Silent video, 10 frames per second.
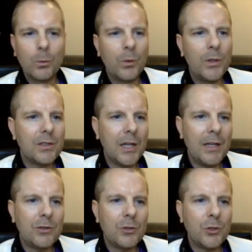this
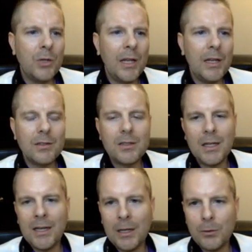has two days and
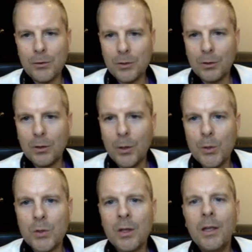ten hours to
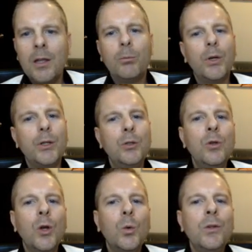close. But you
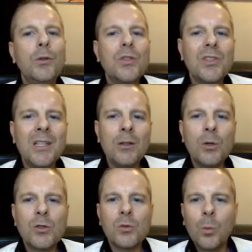know when you see
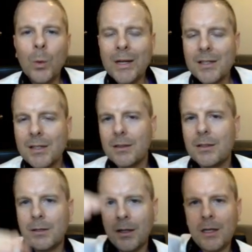those wicks at the
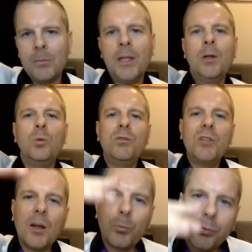top, we've
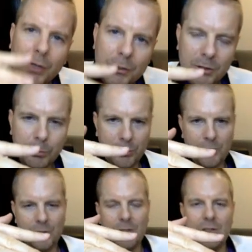got pressure
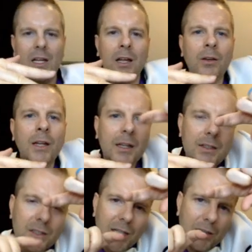pushing us down.
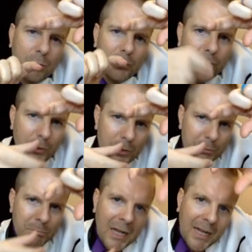It's like the
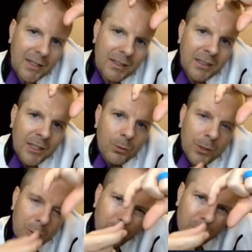reverse magnet
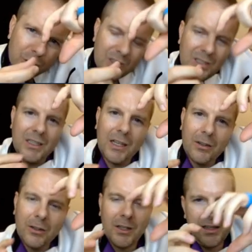when you push it
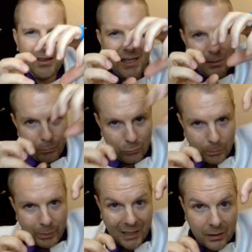together and they
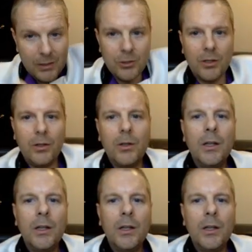repel each other.